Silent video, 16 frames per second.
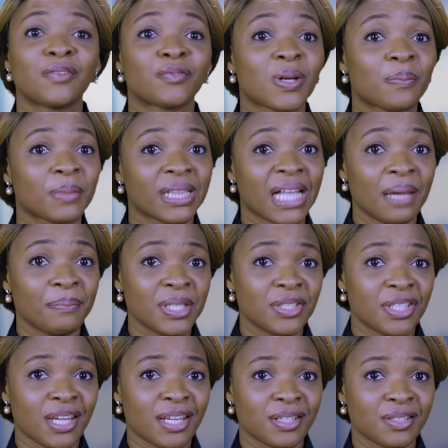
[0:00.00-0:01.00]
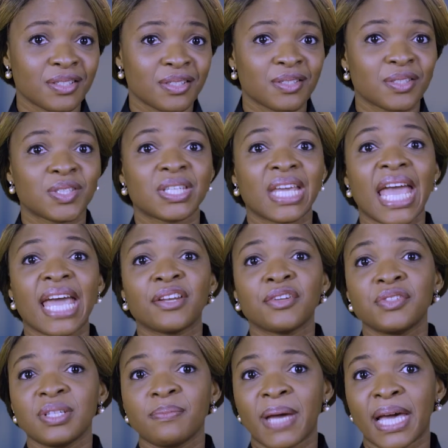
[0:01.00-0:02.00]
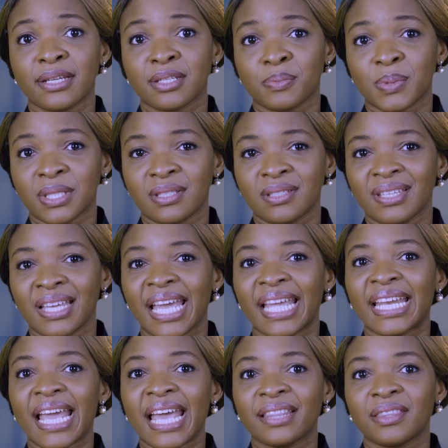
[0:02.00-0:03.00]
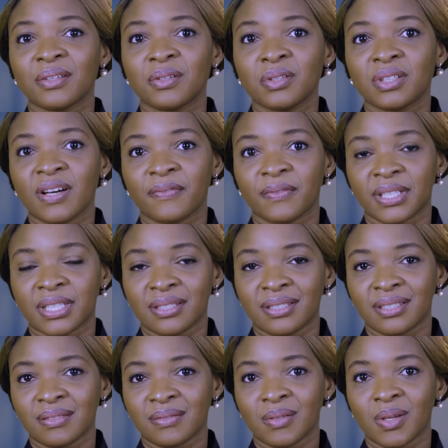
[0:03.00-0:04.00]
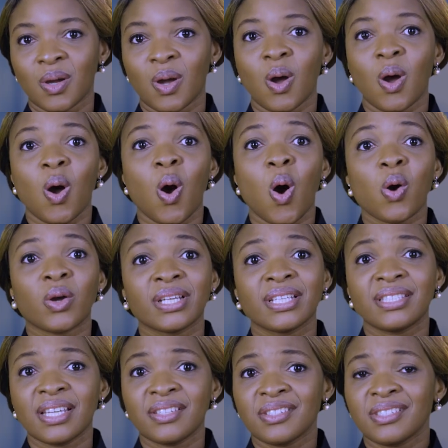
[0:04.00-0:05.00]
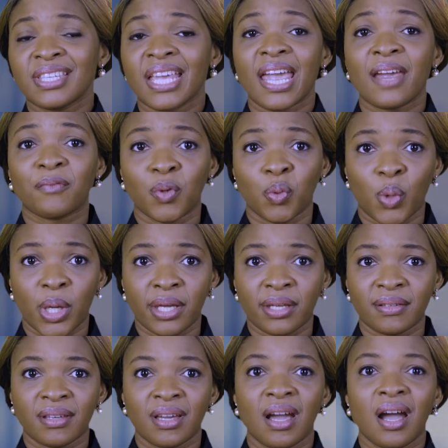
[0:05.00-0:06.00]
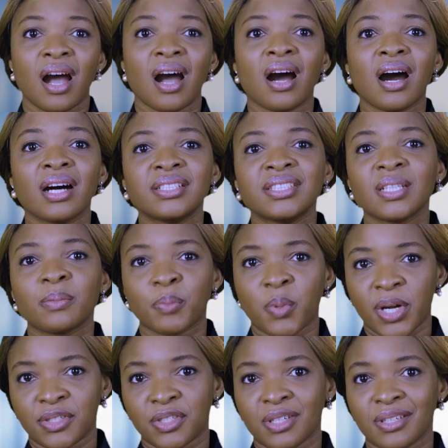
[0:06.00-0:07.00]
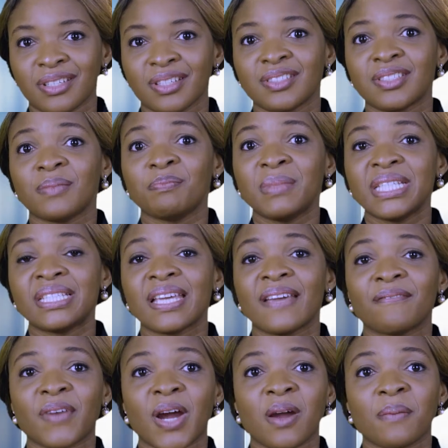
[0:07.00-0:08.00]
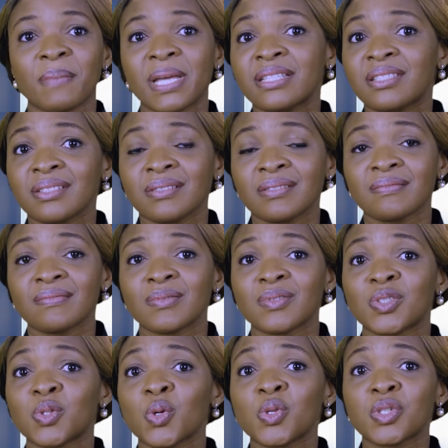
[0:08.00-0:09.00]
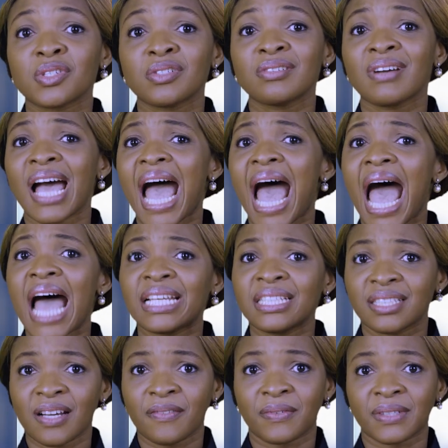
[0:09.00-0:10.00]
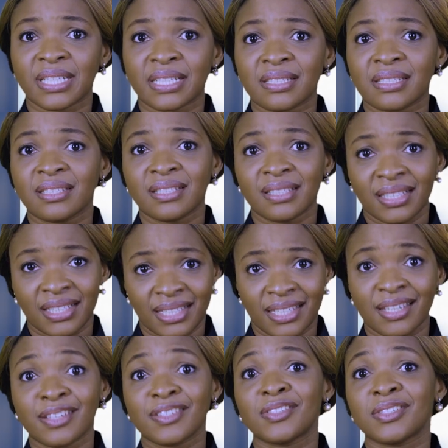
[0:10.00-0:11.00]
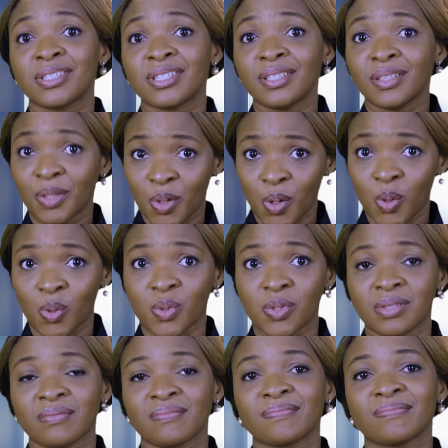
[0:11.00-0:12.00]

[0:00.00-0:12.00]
From climate change to energy management and ethical governance, organizations everywhere are under pressure to meet environmental, social, and governance ESG goals.